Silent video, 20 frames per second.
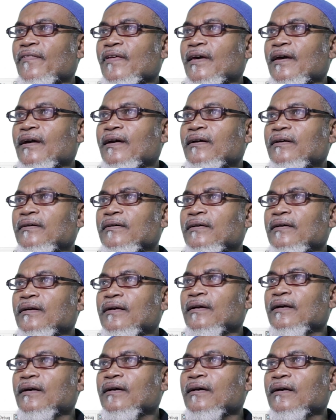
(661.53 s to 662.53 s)
f there.
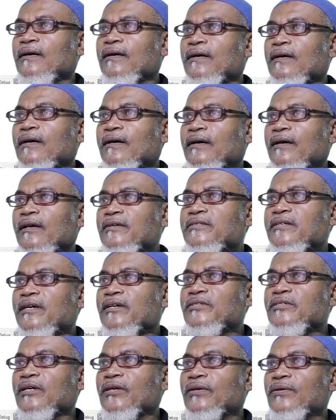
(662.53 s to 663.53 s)
Let's
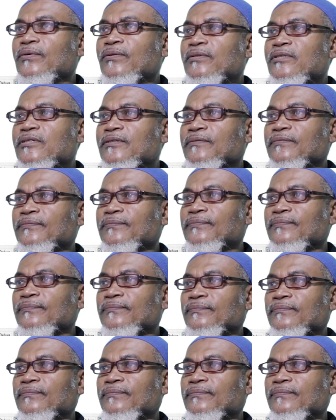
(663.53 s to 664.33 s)
execute.